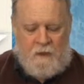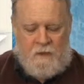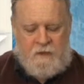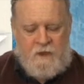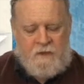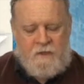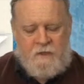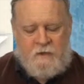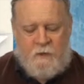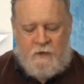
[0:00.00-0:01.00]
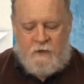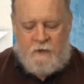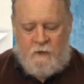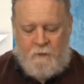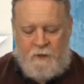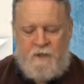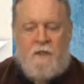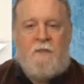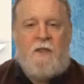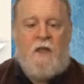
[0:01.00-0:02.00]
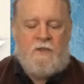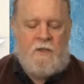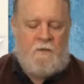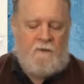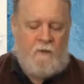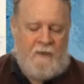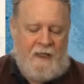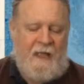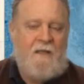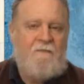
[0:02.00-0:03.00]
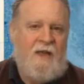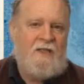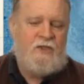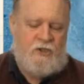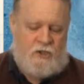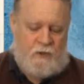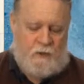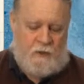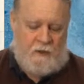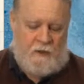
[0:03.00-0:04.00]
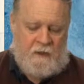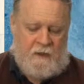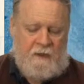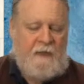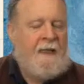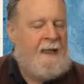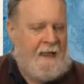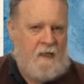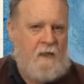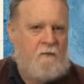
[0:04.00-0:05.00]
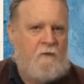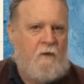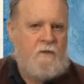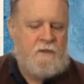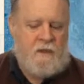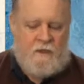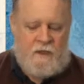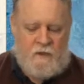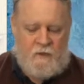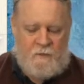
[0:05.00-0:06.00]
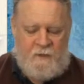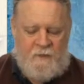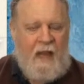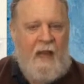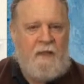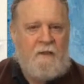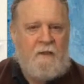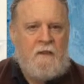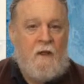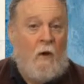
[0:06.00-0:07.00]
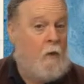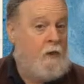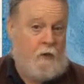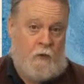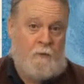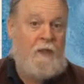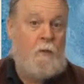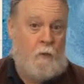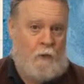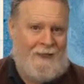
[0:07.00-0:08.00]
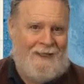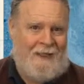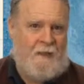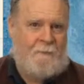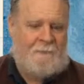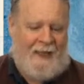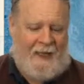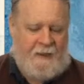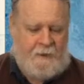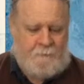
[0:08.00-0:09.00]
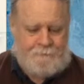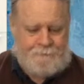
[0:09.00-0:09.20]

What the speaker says: The justices will issue their opinion on McCutcheon before the end of next June. Hang on, folks. This could be bad, or it could be really bad.